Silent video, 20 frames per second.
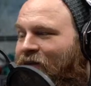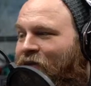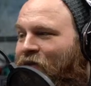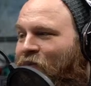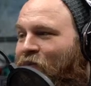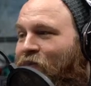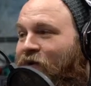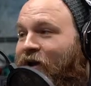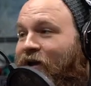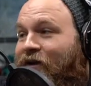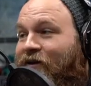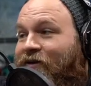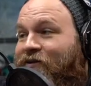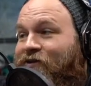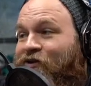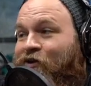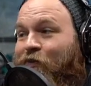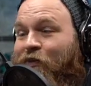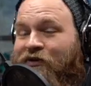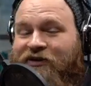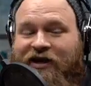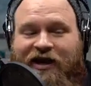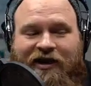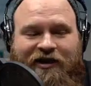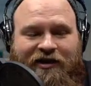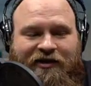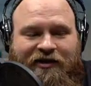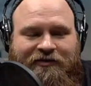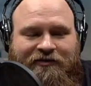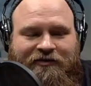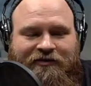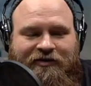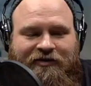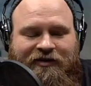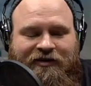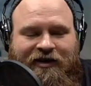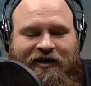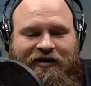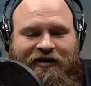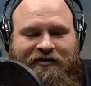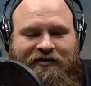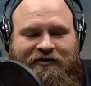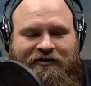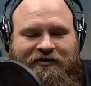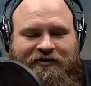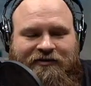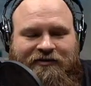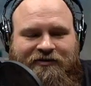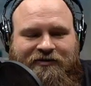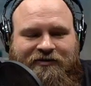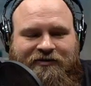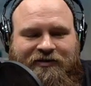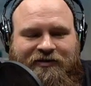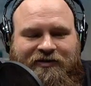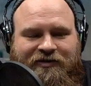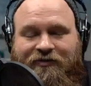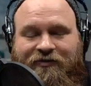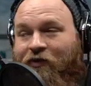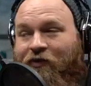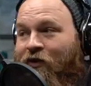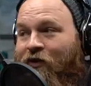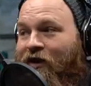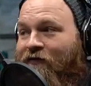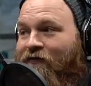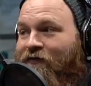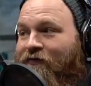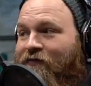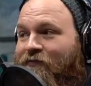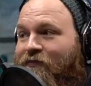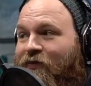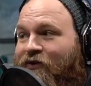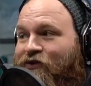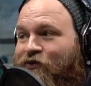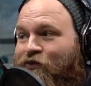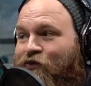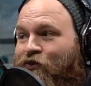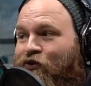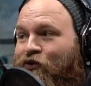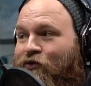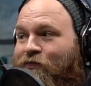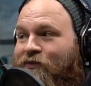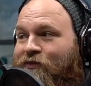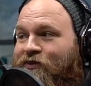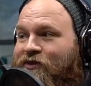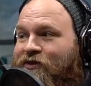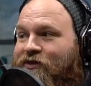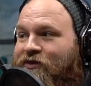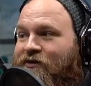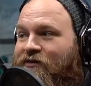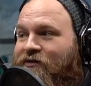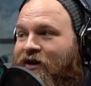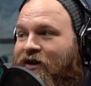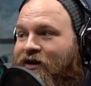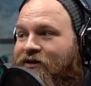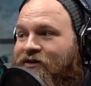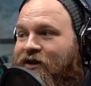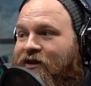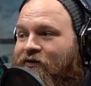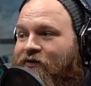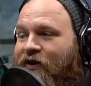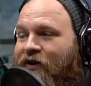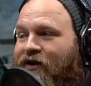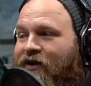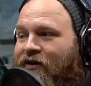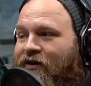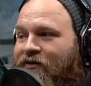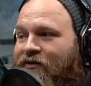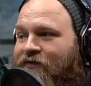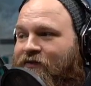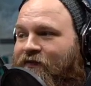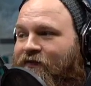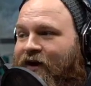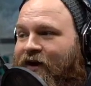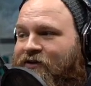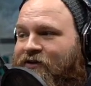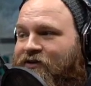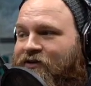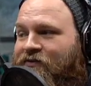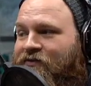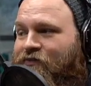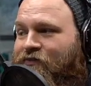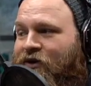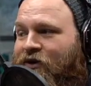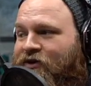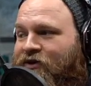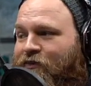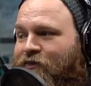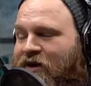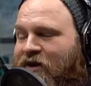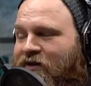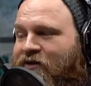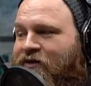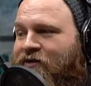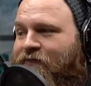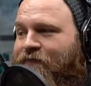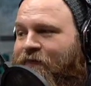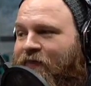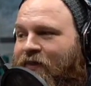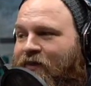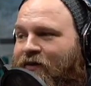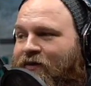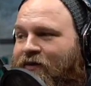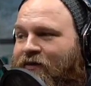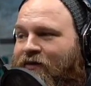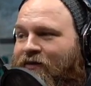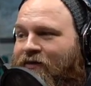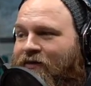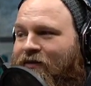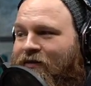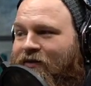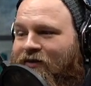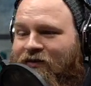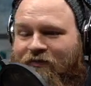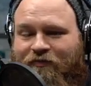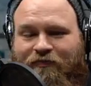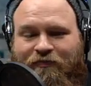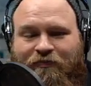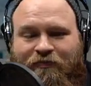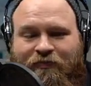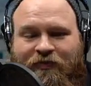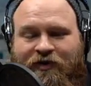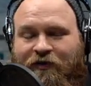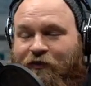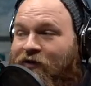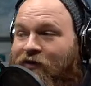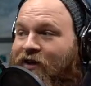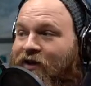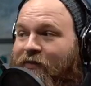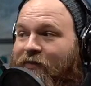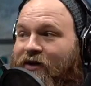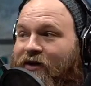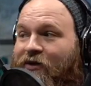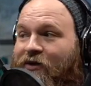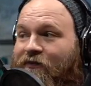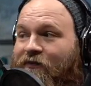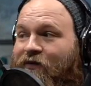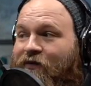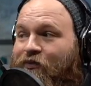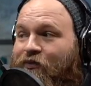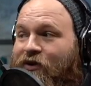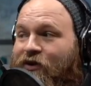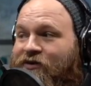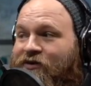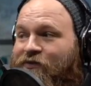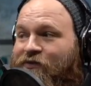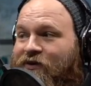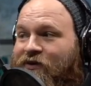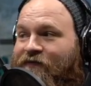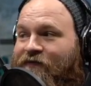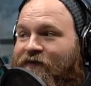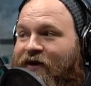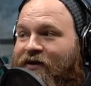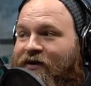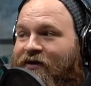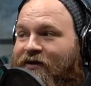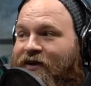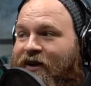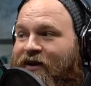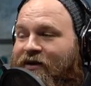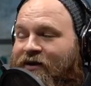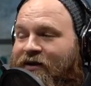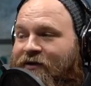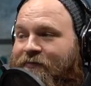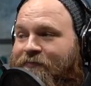yeah, it is super tiny and won't have much room to accelerate into fast print speeds. But it will let me know if it prints really fine and dandy.